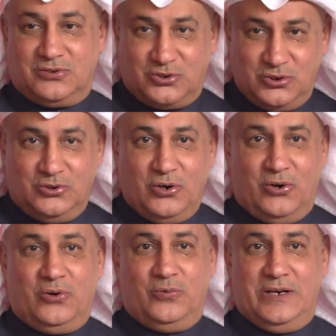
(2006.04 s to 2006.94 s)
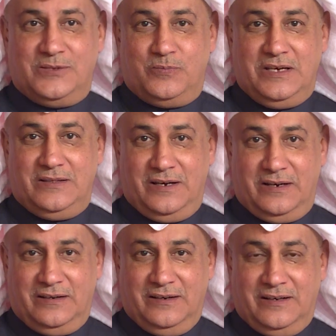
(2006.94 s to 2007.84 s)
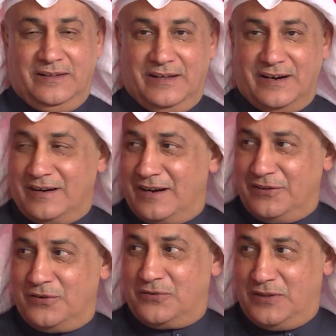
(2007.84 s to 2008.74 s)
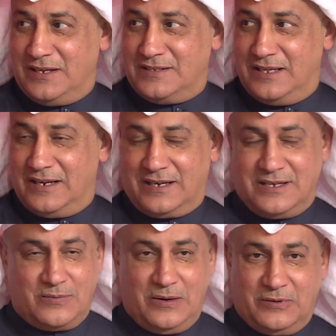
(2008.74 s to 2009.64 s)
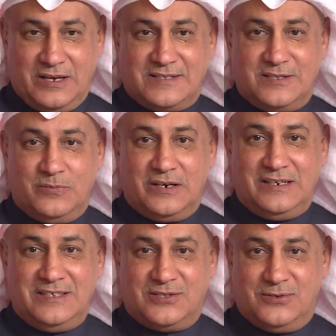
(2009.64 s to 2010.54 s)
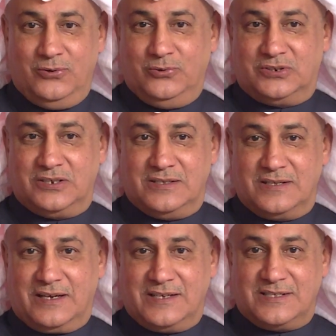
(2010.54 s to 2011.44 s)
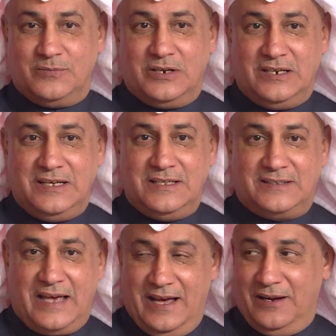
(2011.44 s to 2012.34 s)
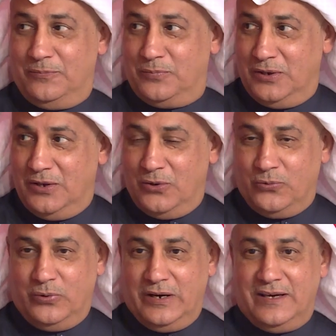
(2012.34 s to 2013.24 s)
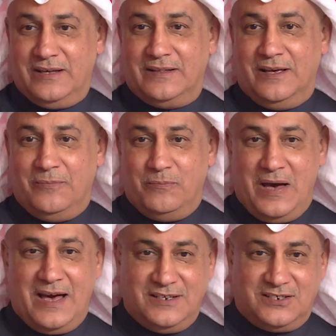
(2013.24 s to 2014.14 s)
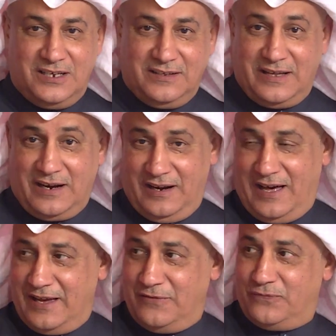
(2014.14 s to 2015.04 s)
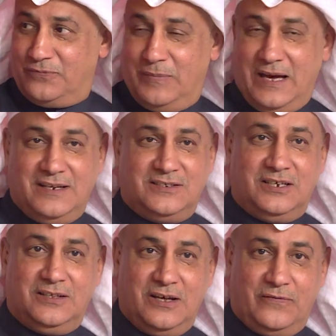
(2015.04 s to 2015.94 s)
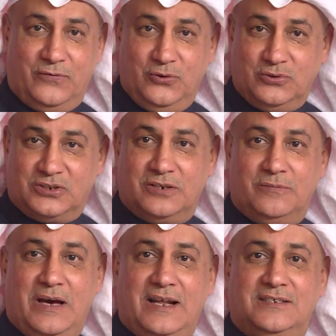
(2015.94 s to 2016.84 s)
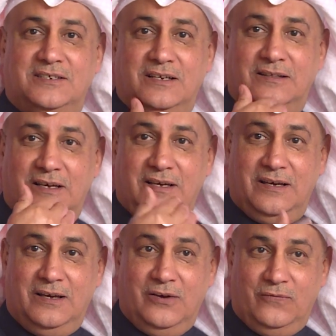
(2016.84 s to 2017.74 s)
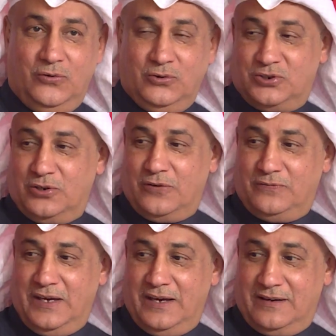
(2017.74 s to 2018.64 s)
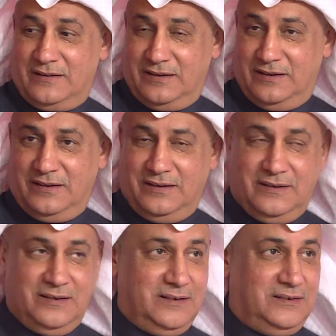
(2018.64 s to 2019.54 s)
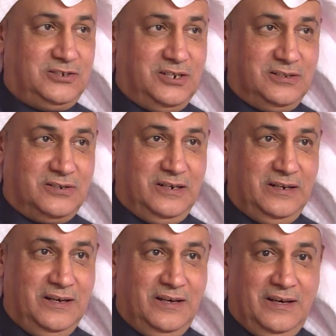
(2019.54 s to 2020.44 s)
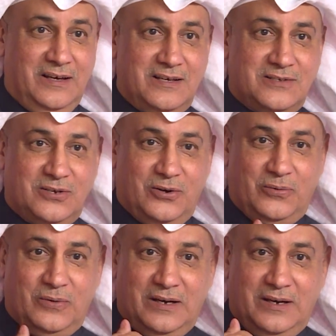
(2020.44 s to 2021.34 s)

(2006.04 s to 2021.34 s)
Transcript: should always be there. There are other things that a customer needs solutions. A customer needs help with managing their life, managing their future, managing the future of their children. So